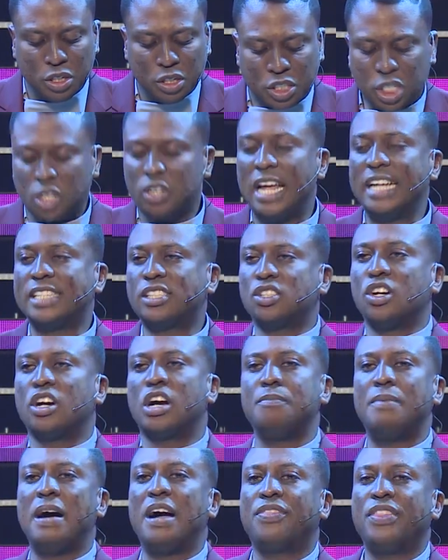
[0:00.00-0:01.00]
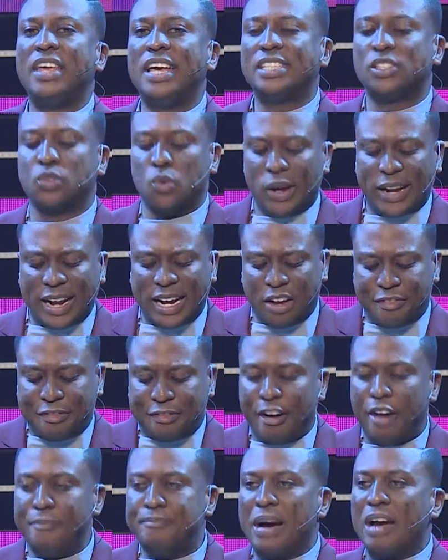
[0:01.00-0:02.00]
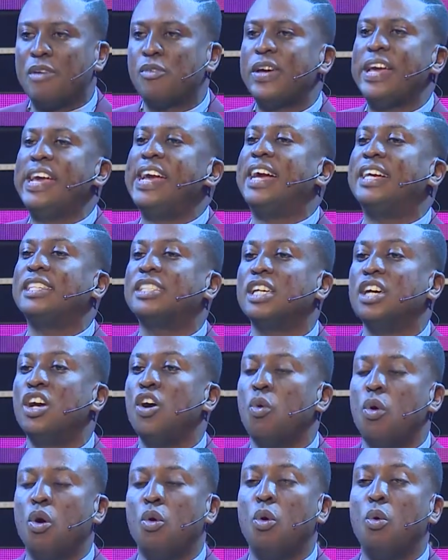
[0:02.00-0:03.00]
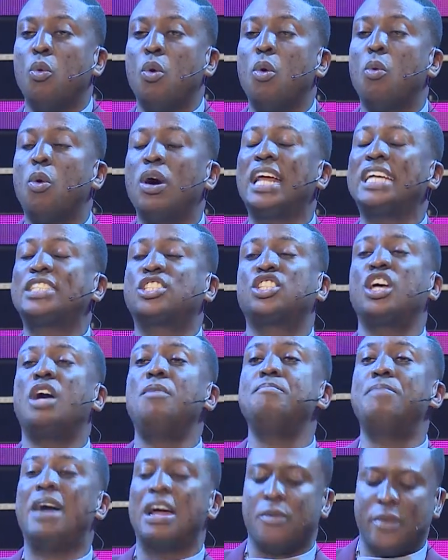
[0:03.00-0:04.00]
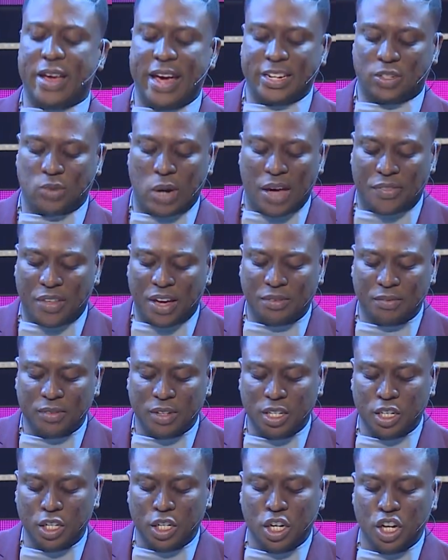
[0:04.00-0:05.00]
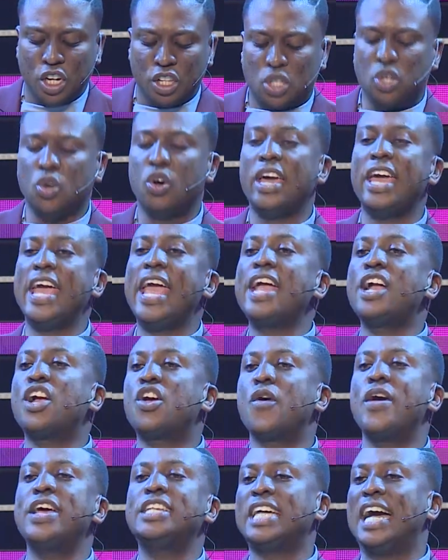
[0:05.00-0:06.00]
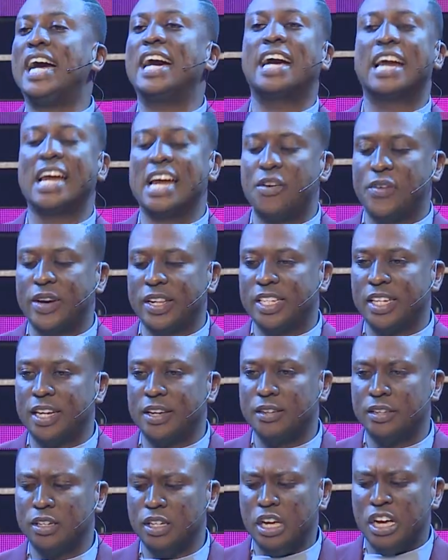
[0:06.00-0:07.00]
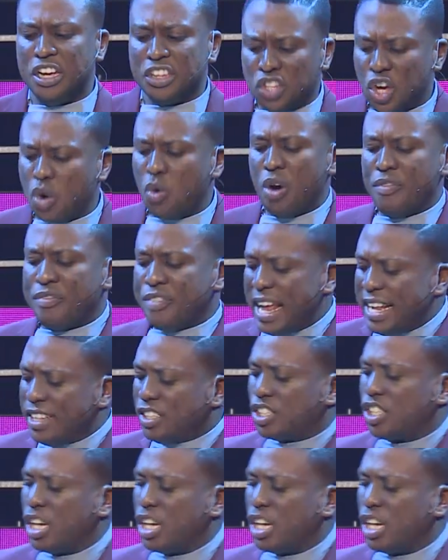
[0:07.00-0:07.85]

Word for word: So let's talk about this. What are the four barriers? What are some barriers, rather, to increase and clarity? So we've learned